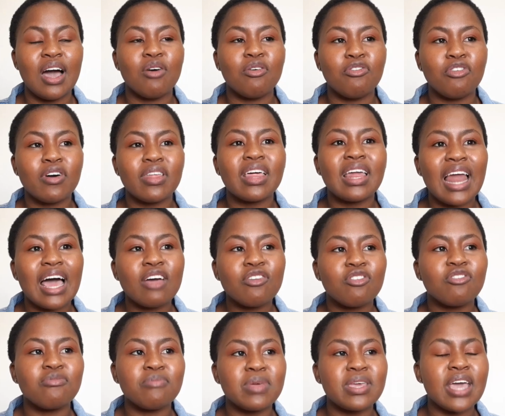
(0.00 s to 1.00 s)
for the life
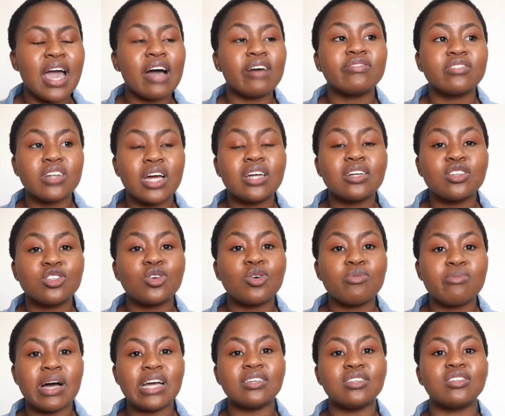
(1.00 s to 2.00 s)
of me, I've tried so
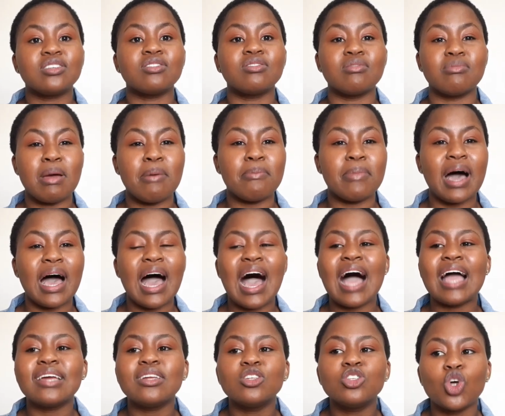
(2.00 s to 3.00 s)
much to remember,
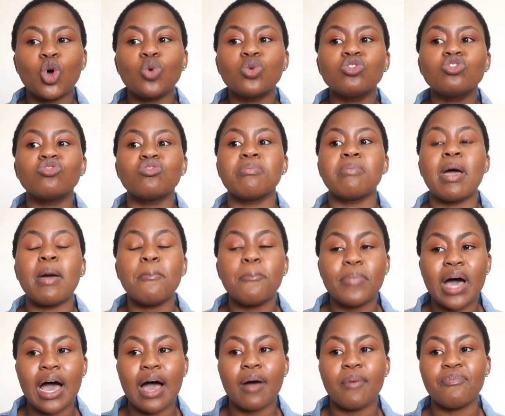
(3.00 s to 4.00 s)
I don't remember.